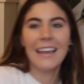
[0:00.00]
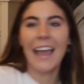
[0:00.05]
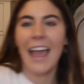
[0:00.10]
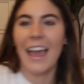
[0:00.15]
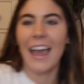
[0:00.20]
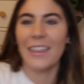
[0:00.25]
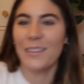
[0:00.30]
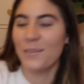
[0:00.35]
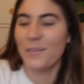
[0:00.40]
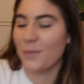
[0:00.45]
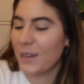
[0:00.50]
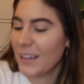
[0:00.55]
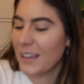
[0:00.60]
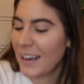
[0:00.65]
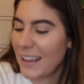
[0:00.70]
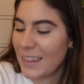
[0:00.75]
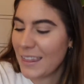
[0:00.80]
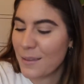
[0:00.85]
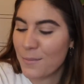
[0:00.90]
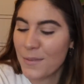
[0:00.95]
and the one
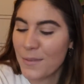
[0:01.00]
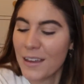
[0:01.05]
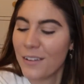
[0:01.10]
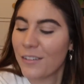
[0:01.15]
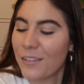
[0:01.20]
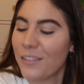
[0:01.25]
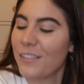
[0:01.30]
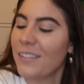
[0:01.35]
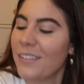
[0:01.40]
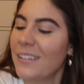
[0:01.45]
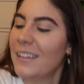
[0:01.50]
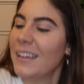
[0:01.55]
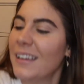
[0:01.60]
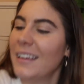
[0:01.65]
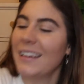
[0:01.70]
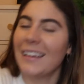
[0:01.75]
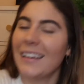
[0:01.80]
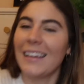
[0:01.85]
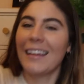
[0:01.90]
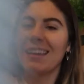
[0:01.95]
in the middle
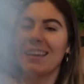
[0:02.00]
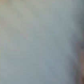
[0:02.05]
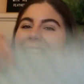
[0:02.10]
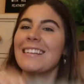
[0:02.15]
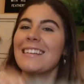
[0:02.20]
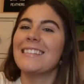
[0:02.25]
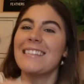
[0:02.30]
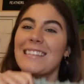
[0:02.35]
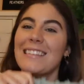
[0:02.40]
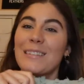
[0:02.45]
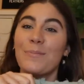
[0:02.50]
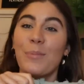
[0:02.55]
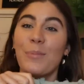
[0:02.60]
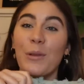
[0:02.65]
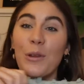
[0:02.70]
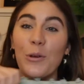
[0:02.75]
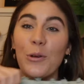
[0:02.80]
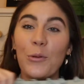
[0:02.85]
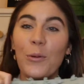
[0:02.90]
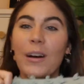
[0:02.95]
is this
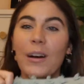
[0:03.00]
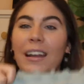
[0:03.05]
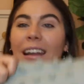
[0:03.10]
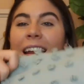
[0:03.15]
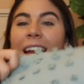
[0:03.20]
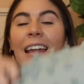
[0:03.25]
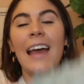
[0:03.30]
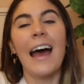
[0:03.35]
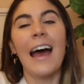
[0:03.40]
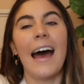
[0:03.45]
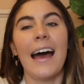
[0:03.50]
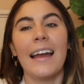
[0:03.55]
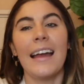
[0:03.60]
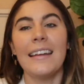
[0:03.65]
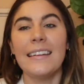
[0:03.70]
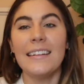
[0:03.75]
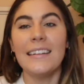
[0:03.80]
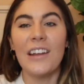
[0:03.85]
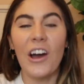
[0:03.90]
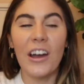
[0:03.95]
blue one. I
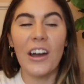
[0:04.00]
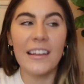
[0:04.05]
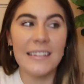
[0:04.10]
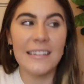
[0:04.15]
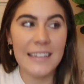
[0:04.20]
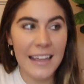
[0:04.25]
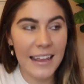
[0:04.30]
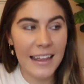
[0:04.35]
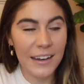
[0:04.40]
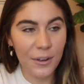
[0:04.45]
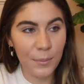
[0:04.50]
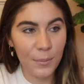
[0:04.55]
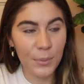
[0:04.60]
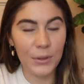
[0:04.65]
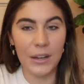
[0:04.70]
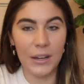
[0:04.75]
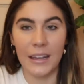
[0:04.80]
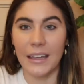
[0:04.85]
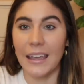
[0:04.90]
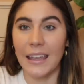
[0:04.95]
did not intend on
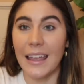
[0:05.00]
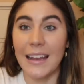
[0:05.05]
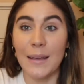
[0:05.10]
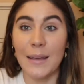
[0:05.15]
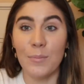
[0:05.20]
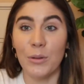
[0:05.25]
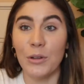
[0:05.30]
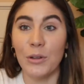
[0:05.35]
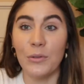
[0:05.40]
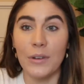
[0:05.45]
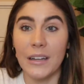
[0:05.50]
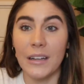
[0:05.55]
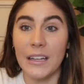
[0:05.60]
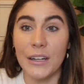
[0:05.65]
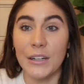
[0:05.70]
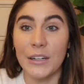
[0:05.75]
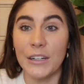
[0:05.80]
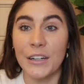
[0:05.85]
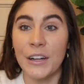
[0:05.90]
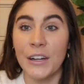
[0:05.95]
putting any blue in
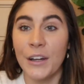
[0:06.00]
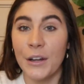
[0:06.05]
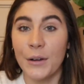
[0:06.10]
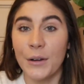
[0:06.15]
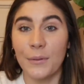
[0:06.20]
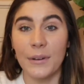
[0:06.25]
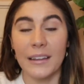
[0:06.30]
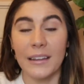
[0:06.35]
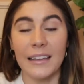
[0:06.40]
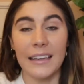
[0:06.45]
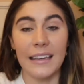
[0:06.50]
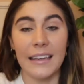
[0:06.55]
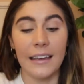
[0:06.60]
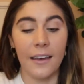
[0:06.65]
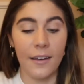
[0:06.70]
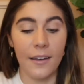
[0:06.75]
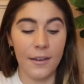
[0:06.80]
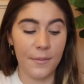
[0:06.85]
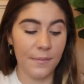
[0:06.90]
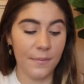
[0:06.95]
here really.
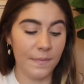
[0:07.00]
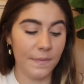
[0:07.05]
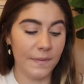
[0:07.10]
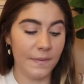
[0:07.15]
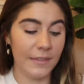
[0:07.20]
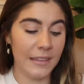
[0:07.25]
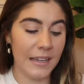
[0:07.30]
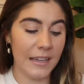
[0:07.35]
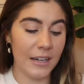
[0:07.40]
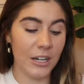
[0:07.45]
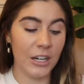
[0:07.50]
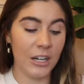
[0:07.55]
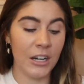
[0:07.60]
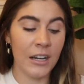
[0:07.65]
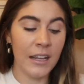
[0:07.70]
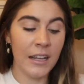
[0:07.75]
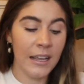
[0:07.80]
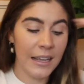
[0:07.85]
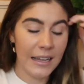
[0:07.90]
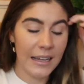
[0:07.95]
There
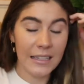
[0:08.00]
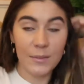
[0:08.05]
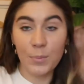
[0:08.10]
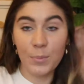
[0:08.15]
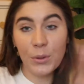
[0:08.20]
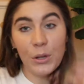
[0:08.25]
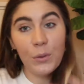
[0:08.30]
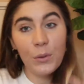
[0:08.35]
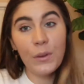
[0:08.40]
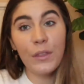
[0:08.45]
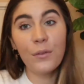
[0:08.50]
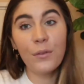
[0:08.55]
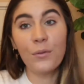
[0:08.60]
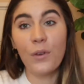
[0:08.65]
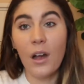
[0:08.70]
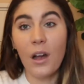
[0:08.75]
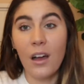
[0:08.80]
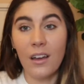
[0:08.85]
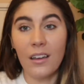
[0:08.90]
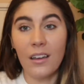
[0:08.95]
is blue in the
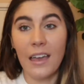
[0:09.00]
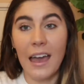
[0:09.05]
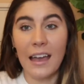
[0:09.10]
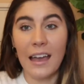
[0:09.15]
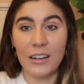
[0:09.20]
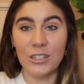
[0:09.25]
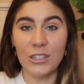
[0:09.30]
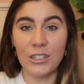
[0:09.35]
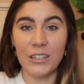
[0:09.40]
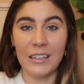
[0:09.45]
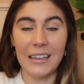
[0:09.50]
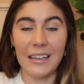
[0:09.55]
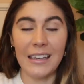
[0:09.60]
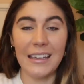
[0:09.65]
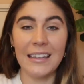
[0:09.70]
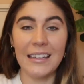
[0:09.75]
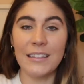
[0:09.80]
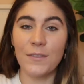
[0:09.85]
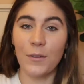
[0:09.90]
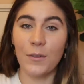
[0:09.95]
rug
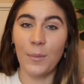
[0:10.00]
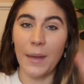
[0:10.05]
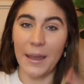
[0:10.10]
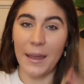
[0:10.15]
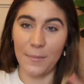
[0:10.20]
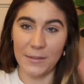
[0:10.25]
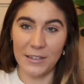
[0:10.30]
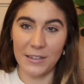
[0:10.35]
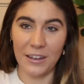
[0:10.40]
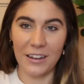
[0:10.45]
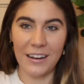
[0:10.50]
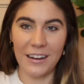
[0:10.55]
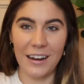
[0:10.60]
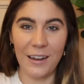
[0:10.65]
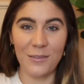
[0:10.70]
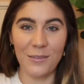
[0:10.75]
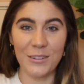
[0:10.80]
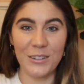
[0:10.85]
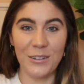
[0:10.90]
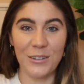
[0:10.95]
actually. It's from Amazon and
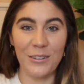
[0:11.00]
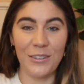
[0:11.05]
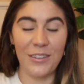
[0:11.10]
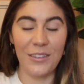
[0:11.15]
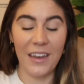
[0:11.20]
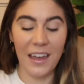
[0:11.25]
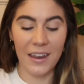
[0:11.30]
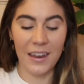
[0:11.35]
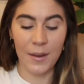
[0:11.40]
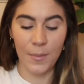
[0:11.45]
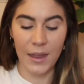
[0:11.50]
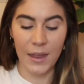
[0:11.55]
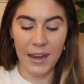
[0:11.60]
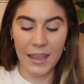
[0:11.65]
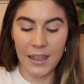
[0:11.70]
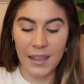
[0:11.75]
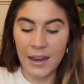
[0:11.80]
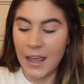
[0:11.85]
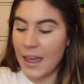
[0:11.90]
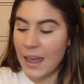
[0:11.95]
I'll show you that in a
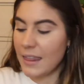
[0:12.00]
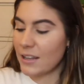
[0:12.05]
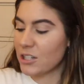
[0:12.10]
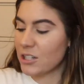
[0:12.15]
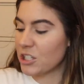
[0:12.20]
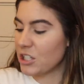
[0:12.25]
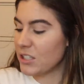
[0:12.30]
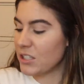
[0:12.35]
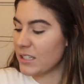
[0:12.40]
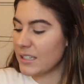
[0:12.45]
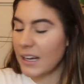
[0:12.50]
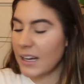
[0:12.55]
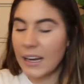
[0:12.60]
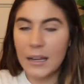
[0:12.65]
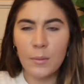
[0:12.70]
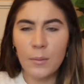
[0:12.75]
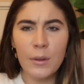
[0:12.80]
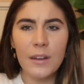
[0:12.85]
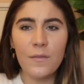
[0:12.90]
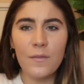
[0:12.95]
minute. There's just a
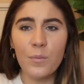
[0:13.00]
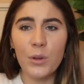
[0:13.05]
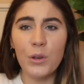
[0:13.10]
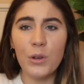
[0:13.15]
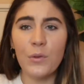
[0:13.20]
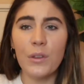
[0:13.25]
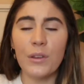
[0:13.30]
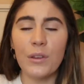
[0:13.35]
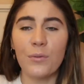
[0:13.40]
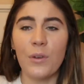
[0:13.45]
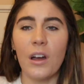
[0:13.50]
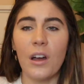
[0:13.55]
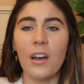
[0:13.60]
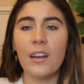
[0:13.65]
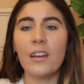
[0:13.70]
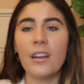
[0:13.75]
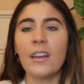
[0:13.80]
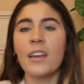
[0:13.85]
tiny bit of blue in the rug,